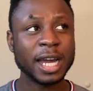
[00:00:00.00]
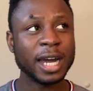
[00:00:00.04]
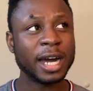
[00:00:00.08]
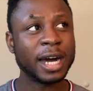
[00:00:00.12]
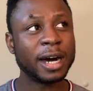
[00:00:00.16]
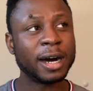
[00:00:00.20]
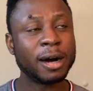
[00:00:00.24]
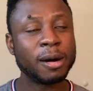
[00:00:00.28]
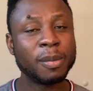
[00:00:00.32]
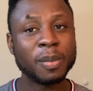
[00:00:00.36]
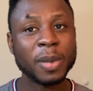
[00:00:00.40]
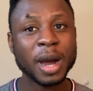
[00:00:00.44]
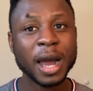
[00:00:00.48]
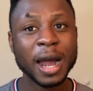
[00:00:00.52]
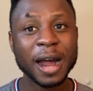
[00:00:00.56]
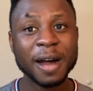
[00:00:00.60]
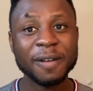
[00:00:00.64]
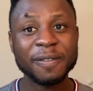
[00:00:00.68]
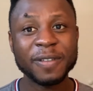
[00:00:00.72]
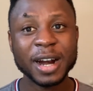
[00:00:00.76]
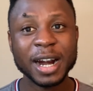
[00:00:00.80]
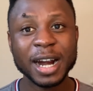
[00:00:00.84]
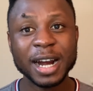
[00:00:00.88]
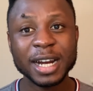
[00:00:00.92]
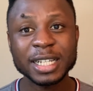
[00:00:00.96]

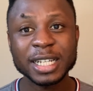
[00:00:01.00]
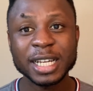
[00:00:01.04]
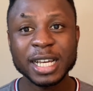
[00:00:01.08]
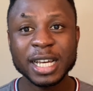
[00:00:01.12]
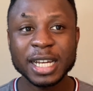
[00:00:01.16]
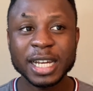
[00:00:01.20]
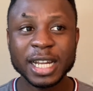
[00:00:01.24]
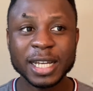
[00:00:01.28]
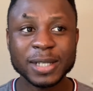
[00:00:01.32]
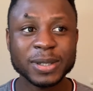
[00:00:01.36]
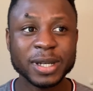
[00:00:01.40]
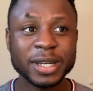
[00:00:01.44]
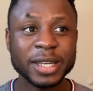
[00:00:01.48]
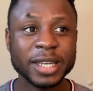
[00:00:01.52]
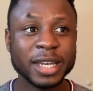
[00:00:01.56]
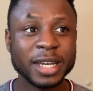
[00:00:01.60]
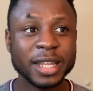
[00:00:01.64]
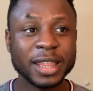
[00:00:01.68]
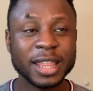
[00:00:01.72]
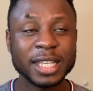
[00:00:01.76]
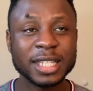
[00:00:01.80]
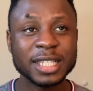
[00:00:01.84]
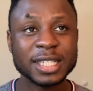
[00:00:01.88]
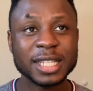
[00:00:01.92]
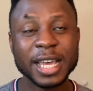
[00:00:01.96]
Harvard. That's why you hear
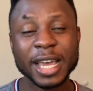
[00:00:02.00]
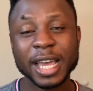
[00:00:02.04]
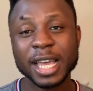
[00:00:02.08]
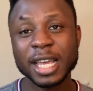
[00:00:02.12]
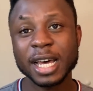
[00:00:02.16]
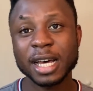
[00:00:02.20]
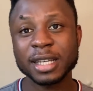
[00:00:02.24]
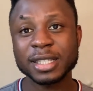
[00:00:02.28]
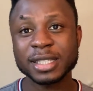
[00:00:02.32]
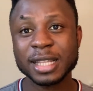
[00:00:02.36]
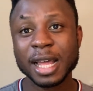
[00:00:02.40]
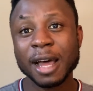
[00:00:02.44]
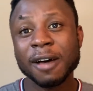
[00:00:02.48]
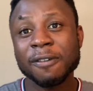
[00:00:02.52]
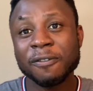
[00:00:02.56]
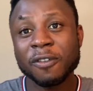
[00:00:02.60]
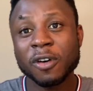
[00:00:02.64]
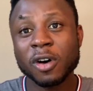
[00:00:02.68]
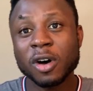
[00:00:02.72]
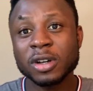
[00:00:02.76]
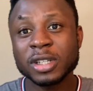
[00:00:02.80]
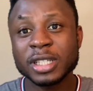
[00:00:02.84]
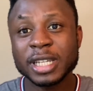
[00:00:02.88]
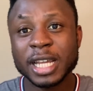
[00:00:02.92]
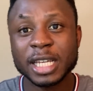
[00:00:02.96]
things like
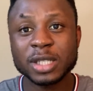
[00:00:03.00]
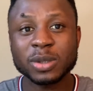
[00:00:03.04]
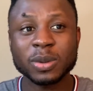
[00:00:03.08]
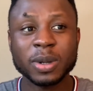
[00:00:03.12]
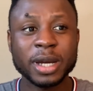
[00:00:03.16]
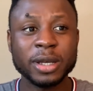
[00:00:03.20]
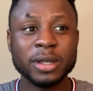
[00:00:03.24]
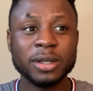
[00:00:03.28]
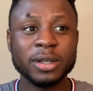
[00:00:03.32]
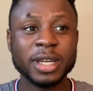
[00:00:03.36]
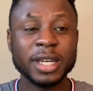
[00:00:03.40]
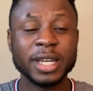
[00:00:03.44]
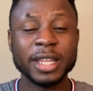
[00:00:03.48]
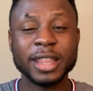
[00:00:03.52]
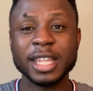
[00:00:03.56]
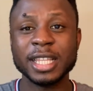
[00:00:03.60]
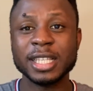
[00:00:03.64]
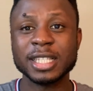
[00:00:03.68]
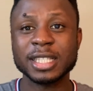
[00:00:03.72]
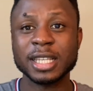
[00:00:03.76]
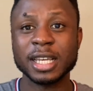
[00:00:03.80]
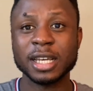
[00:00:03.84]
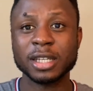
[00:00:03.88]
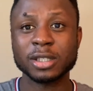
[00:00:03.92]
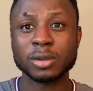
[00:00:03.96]
Stanford. That's why you hear things
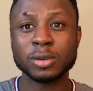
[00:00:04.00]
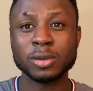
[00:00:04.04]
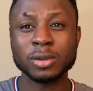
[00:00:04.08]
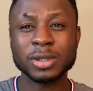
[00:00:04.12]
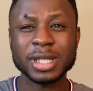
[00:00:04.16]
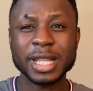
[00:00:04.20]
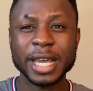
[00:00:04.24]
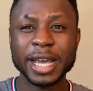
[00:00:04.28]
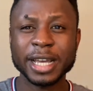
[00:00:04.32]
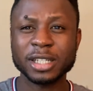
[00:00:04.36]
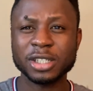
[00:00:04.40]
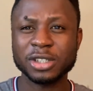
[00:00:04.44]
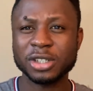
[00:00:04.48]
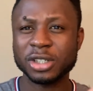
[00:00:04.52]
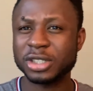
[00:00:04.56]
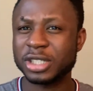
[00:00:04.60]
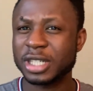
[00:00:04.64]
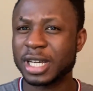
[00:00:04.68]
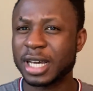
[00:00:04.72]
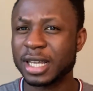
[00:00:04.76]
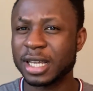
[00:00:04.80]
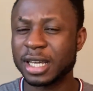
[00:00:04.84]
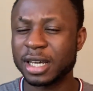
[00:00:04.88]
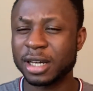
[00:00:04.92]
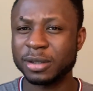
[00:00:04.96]
that schools like
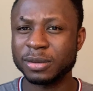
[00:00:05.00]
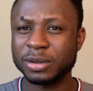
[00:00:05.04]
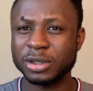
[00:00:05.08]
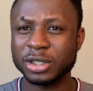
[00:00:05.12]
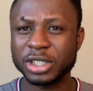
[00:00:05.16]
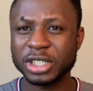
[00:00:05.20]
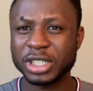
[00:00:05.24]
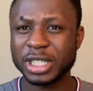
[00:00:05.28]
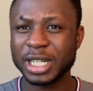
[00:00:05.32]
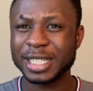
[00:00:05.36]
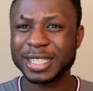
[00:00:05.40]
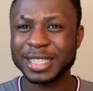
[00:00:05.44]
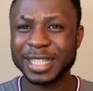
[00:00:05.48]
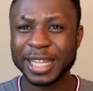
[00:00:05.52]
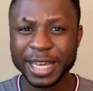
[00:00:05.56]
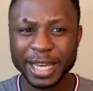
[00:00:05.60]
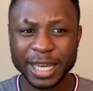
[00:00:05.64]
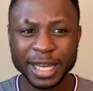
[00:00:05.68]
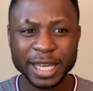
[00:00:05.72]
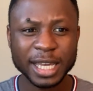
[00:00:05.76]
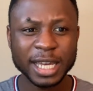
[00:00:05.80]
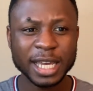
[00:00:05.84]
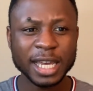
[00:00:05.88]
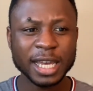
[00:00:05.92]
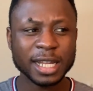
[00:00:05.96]
Georgia
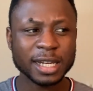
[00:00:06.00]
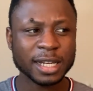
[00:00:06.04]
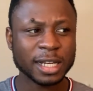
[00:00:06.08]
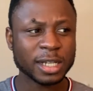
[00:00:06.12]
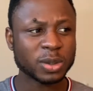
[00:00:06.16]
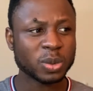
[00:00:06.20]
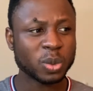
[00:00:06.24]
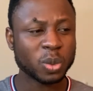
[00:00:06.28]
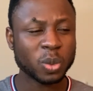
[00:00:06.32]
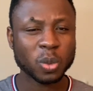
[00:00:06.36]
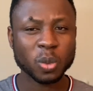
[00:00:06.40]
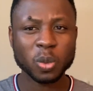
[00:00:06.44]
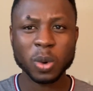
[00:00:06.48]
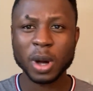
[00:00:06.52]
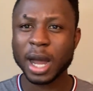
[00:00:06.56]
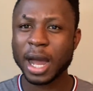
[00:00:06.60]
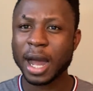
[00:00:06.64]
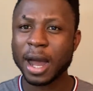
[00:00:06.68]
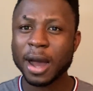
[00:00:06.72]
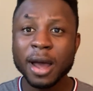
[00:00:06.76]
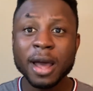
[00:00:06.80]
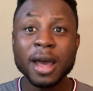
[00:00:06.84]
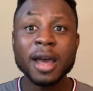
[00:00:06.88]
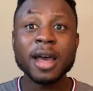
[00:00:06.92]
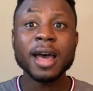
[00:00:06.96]
Tech. That's what.
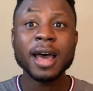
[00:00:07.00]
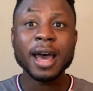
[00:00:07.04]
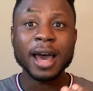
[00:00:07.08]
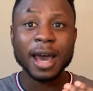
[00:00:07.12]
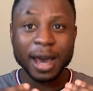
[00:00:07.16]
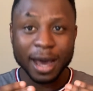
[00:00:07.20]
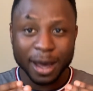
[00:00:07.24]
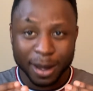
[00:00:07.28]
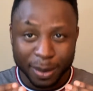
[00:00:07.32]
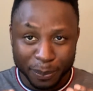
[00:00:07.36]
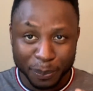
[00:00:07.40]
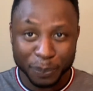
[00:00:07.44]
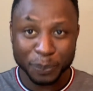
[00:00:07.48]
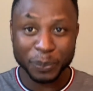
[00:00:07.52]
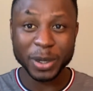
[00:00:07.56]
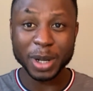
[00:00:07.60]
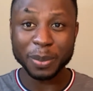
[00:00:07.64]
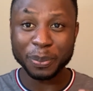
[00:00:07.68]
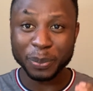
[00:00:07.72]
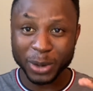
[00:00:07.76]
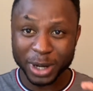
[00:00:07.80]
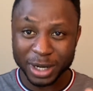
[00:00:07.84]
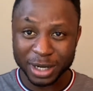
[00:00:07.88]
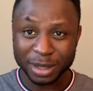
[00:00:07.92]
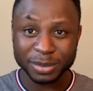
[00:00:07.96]
The
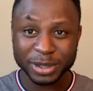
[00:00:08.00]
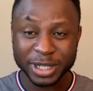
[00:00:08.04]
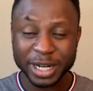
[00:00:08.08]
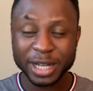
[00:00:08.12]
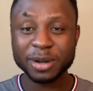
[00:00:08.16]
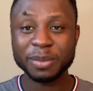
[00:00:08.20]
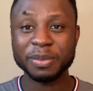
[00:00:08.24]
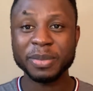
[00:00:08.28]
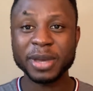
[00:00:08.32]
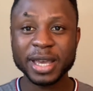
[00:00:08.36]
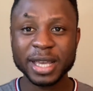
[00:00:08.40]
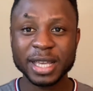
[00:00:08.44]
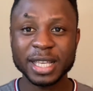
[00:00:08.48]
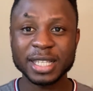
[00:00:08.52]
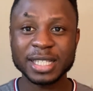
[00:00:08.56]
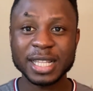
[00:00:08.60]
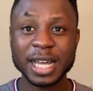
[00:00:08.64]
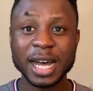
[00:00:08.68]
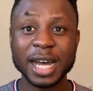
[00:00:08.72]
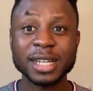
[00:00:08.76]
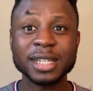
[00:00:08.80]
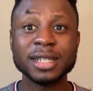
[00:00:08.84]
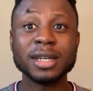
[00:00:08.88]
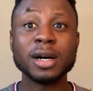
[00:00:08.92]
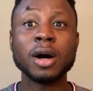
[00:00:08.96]
point I'm trying to make is
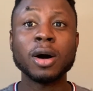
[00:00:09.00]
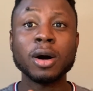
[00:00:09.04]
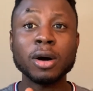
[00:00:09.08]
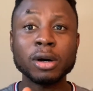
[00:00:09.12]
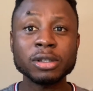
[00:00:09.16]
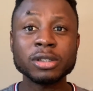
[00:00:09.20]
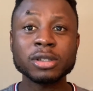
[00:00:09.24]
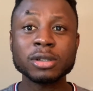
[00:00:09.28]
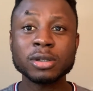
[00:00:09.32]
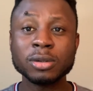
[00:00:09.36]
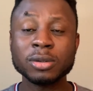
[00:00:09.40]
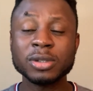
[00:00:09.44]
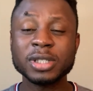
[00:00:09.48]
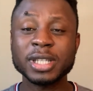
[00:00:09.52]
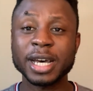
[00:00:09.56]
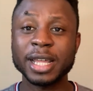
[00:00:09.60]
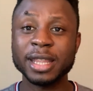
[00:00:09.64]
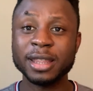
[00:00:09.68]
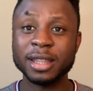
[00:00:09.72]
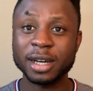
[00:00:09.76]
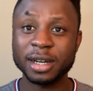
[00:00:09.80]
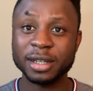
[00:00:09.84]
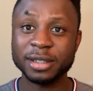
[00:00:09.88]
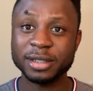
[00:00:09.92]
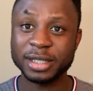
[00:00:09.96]
that all schools are
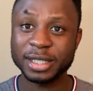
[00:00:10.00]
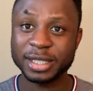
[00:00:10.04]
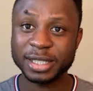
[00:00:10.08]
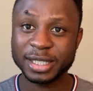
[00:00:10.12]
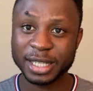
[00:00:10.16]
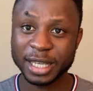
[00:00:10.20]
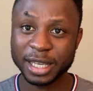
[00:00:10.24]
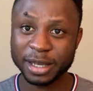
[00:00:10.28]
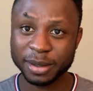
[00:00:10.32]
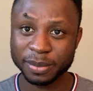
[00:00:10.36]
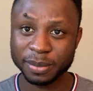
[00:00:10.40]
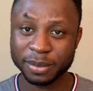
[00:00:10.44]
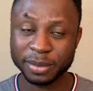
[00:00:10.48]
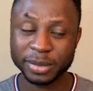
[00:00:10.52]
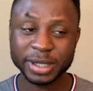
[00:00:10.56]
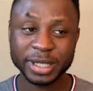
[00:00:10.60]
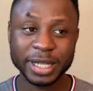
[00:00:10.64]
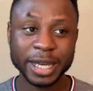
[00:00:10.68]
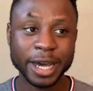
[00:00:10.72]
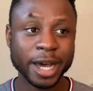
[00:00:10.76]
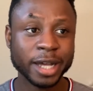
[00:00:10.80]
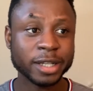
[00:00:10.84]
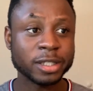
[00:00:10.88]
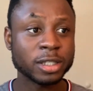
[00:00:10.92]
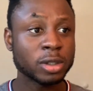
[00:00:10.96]
not the same. There
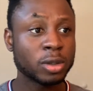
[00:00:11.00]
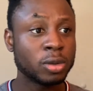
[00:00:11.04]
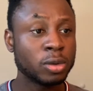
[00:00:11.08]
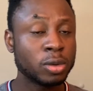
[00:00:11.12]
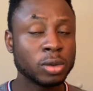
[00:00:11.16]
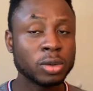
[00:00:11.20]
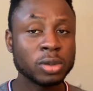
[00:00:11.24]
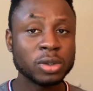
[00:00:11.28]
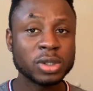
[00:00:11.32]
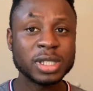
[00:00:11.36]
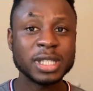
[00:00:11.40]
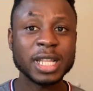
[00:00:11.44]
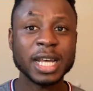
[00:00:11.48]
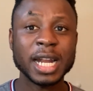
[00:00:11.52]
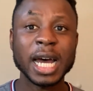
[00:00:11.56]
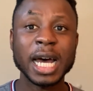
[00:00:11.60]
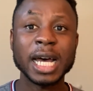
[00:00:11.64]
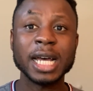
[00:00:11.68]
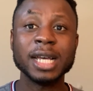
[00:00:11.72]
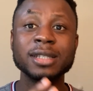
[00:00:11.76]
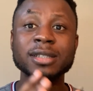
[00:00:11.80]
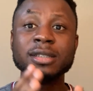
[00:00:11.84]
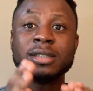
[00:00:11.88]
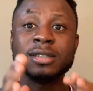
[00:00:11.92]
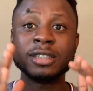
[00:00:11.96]
are schools that are
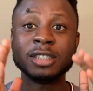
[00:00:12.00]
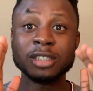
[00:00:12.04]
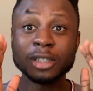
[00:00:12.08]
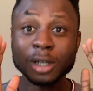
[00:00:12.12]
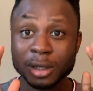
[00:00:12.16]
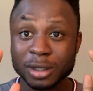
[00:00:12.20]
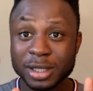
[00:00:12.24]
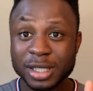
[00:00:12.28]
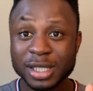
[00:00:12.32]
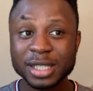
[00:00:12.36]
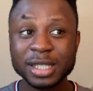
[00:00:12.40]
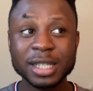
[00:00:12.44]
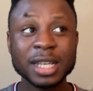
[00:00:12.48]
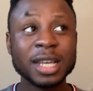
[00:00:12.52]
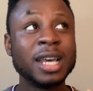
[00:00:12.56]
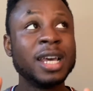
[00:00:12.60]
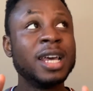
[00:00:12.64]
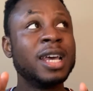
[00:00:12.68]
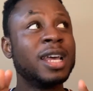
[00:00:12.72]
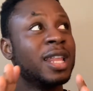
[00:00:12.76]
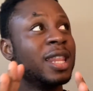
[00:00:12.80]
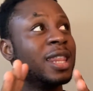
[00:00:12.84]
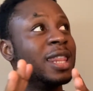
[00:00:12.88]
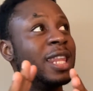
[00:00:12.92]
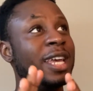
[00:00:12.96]
just
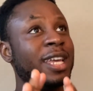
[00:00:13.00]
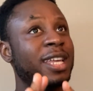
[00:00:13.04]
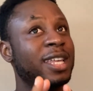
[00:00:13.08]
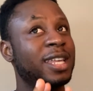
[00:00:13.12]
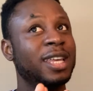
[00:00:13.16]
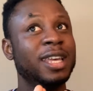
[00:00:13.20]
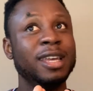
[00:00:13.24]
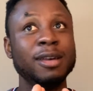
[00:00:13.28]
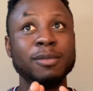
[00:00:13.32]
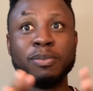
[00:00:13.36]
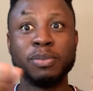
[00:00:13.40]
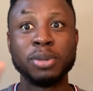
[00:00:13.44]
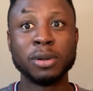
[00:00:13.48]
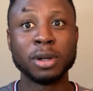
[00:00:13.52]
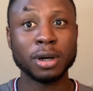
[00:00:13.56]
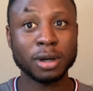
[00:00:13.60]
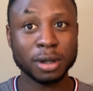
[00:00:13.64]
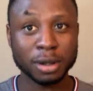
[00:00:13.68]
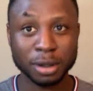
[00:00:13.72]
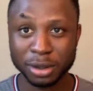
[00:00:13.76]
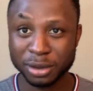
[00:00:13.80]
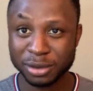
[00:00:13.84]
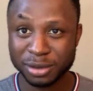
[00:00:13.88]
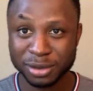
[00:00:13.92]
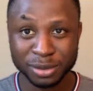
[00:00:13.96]
like a block
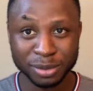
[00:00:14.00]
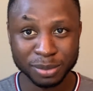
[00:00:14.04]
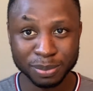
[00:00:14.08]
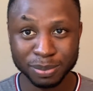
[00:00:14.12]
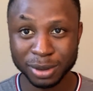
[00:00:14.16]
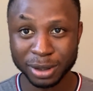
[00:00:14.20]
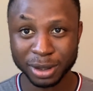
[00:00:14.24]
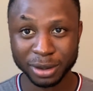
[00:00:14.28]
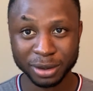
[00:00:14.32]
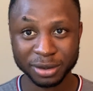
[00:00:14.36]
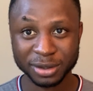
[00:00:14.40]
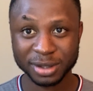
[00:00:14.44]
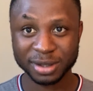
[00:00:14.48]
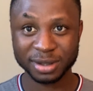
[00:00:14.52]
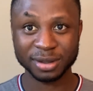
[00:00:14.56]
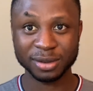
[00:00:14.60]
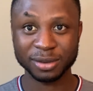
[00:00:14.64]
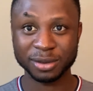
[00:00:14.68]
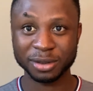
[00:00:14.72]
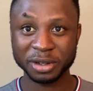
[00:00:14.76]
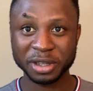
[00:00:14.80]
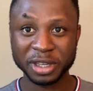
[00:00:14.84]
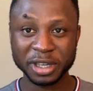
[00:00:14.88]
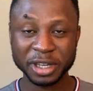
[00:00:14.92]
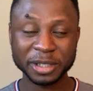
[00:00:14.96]
or 2 blocks,
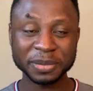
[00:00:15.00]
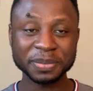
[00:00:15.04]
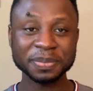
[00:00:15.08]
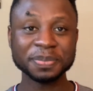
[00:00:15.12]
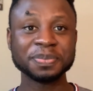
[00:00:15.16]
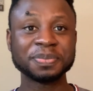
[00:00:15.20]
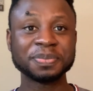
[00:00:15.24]
okay,